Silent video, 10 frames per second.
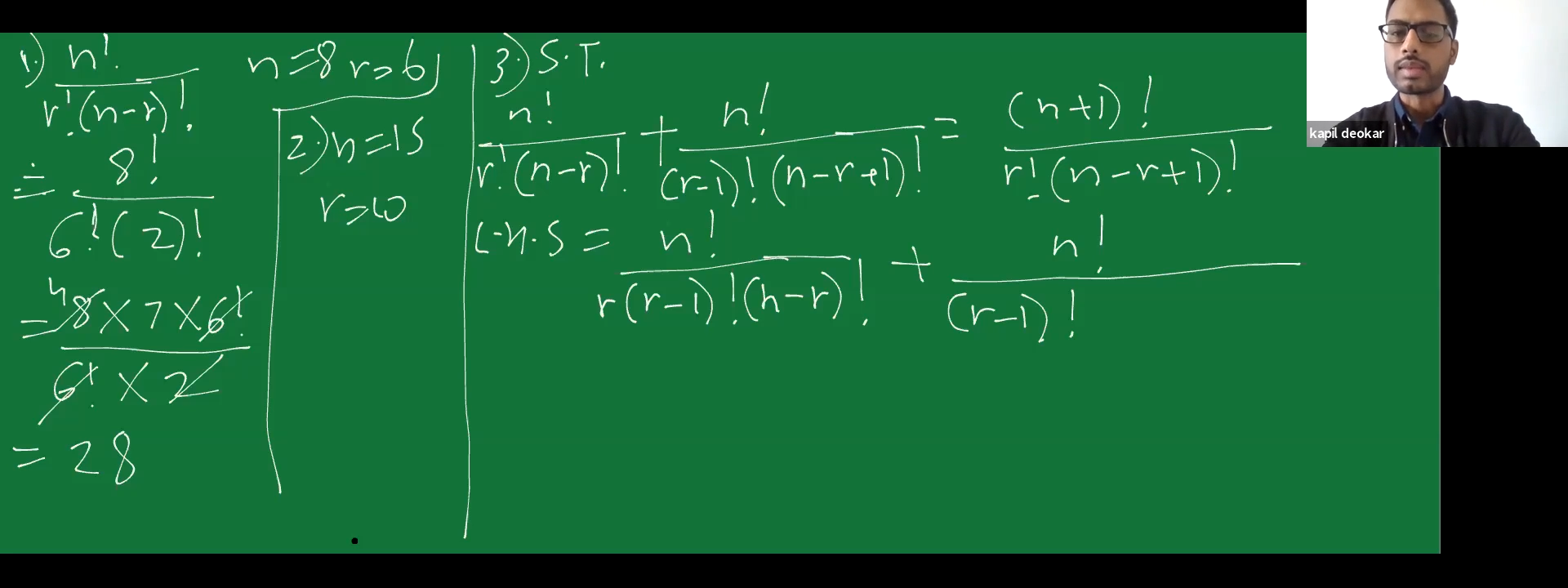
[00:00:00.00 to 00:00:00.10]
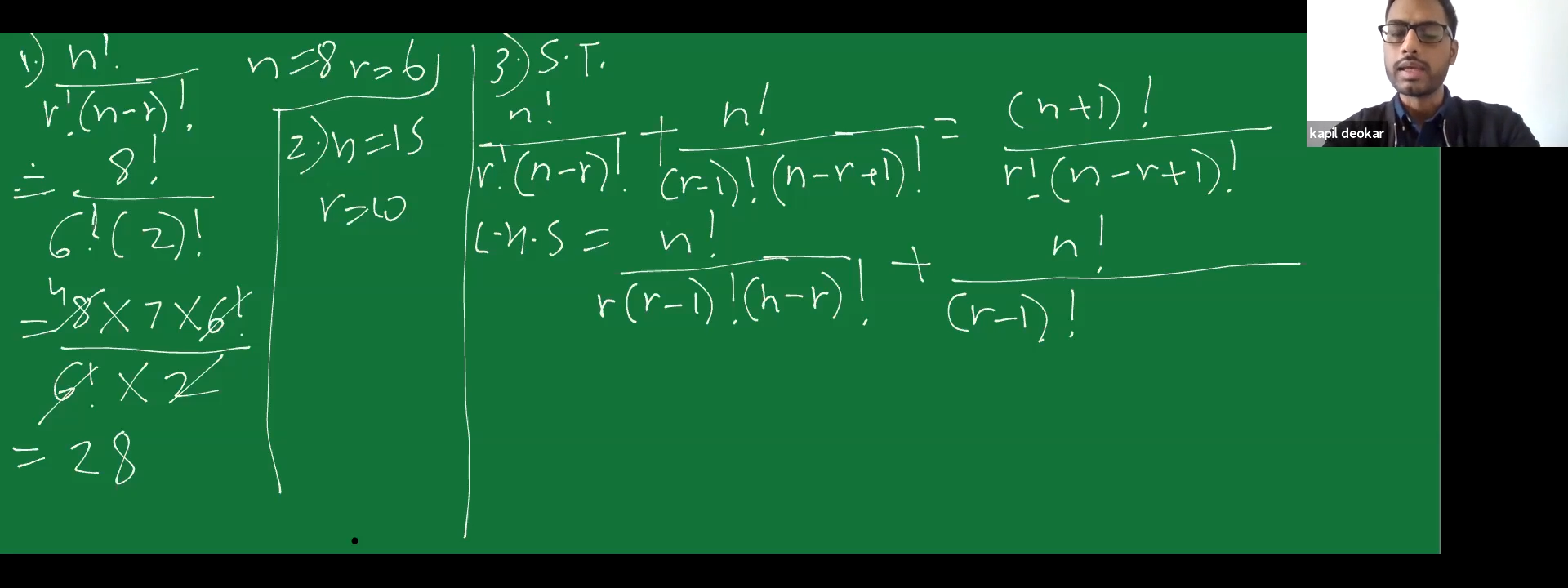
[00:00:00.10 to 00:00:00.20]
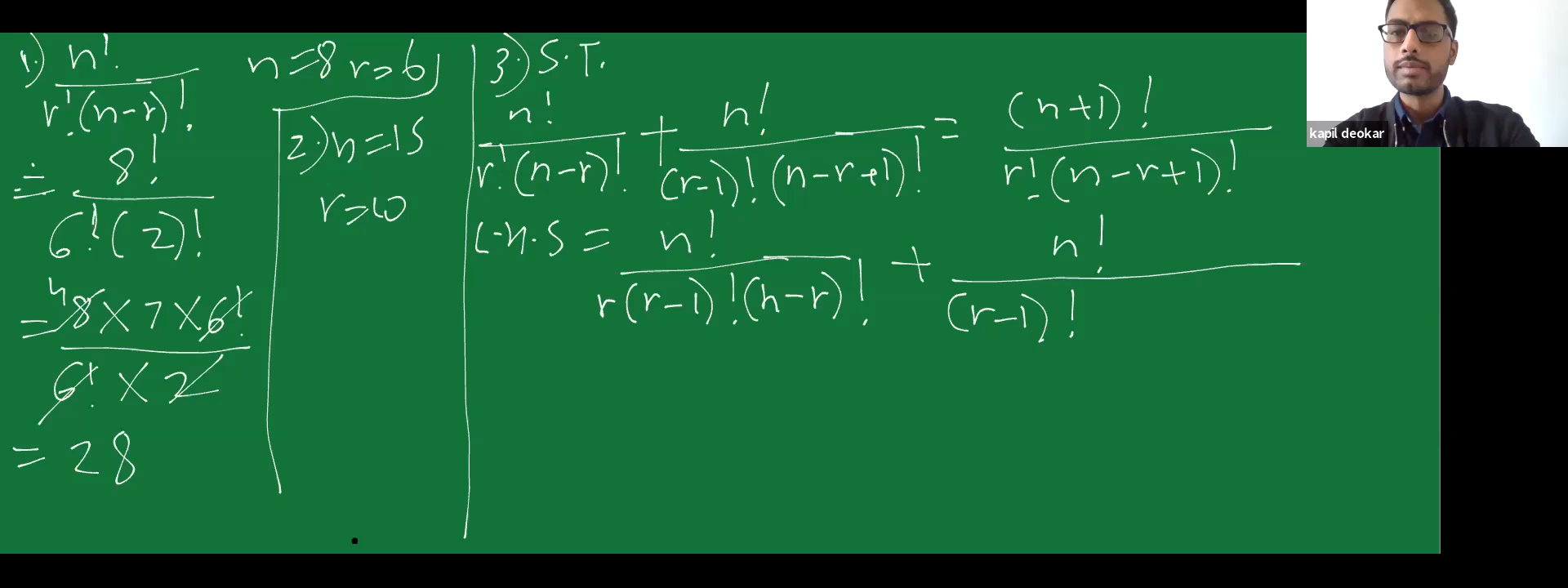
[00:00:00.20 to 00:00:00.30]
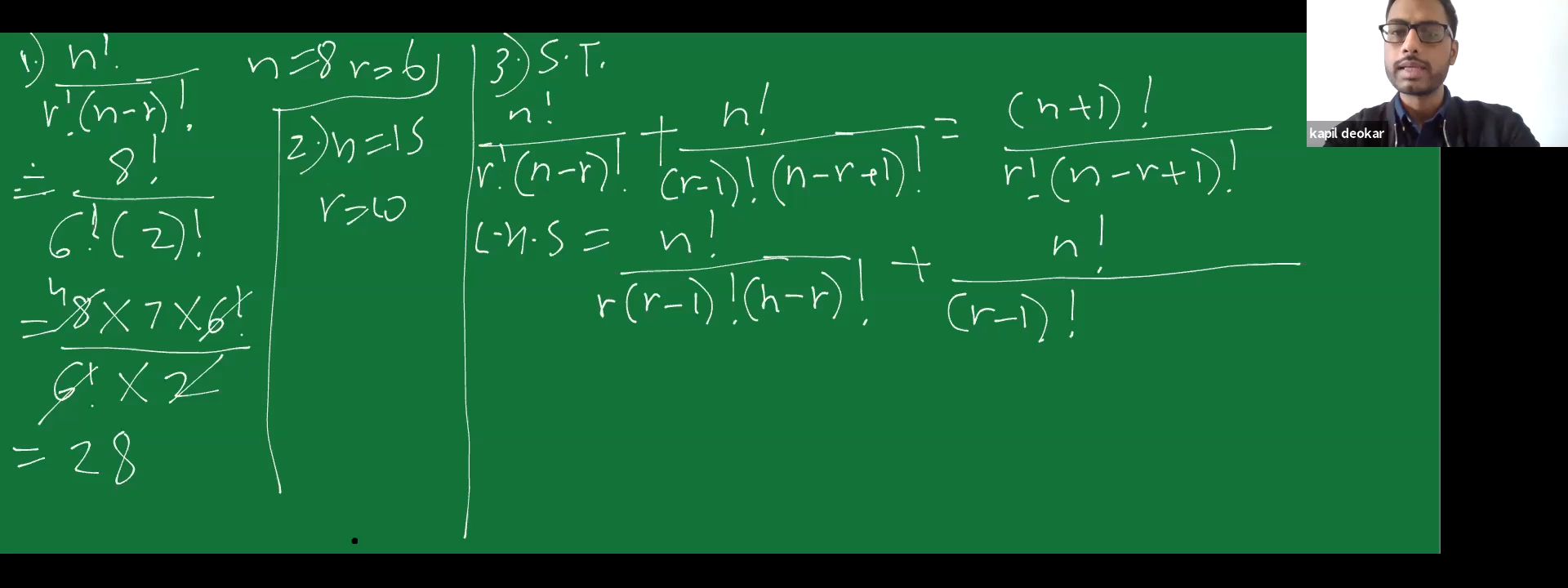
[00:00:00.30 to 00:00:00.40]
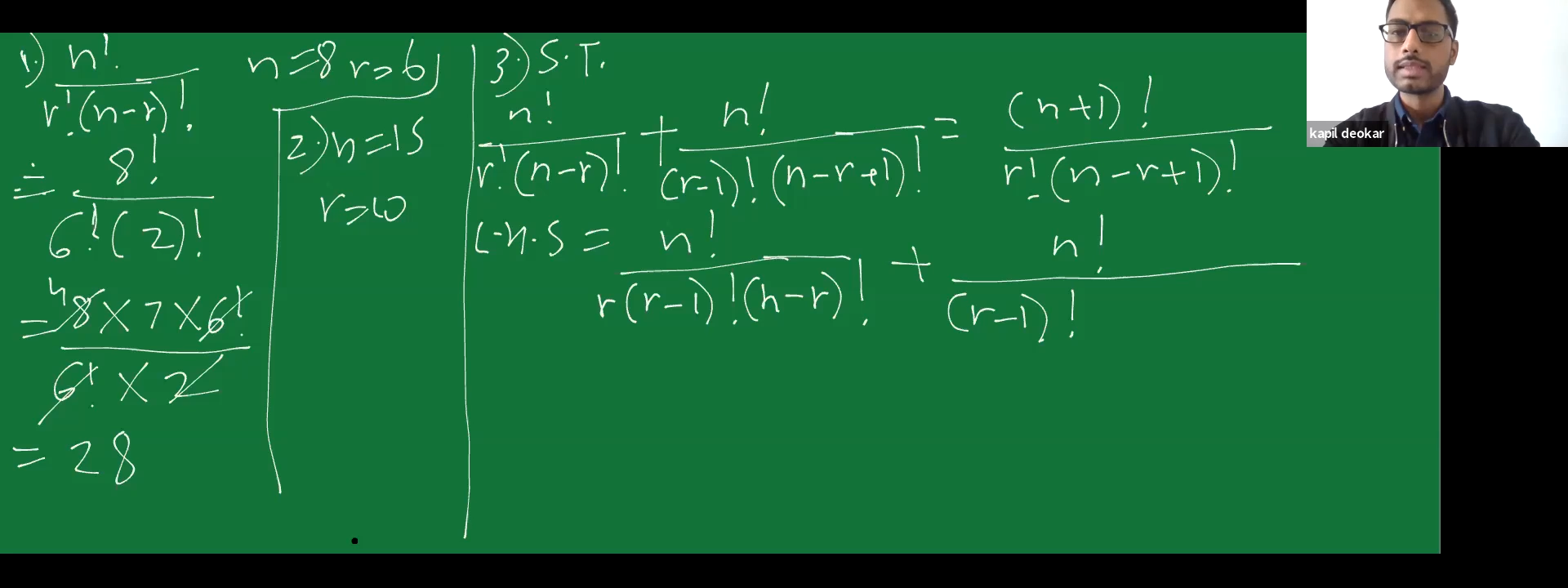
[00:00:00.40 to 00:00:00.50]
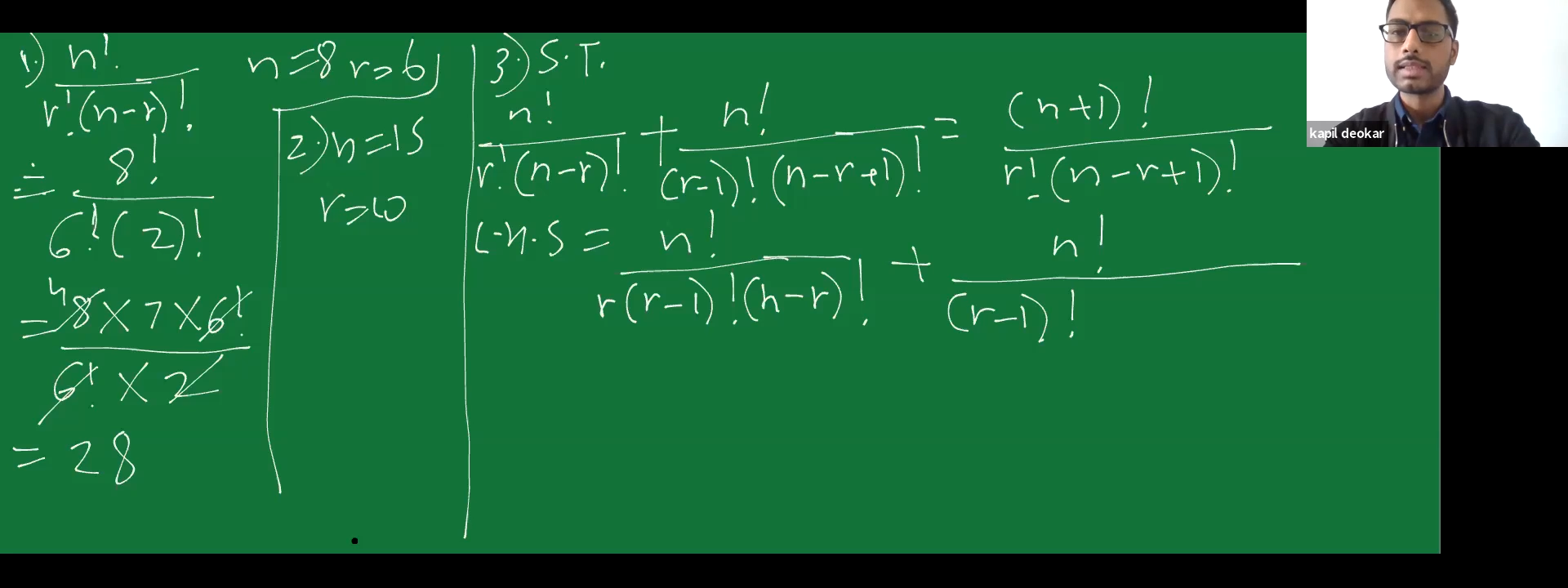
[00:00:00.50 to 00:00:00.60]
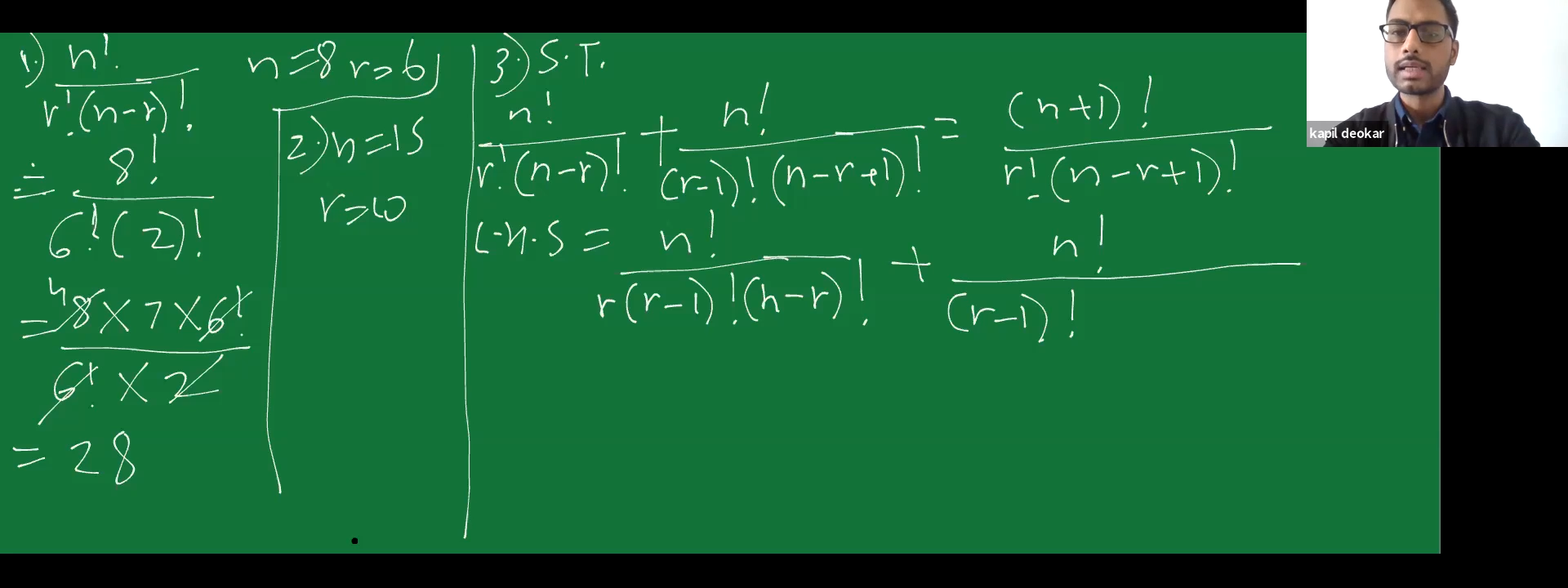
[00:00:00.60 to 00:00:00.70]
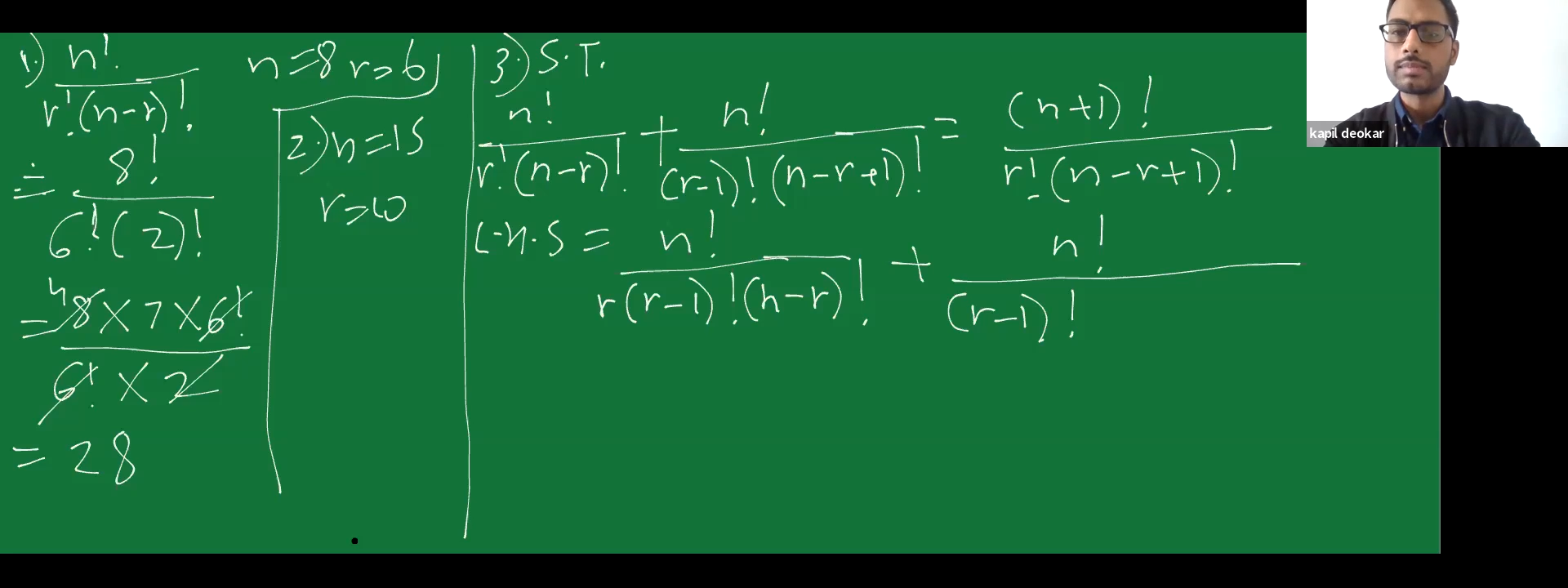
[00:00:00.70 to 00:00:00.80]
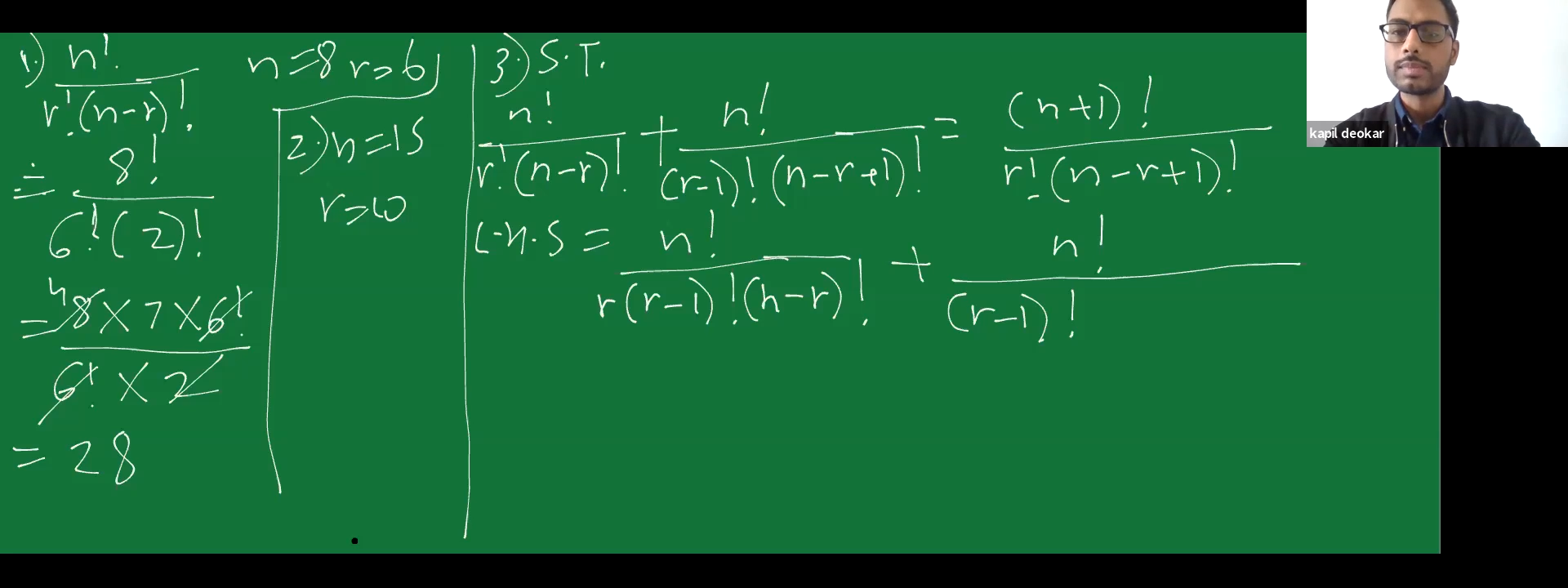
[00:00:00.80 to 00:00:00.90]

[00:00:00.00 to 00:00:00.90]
n minus r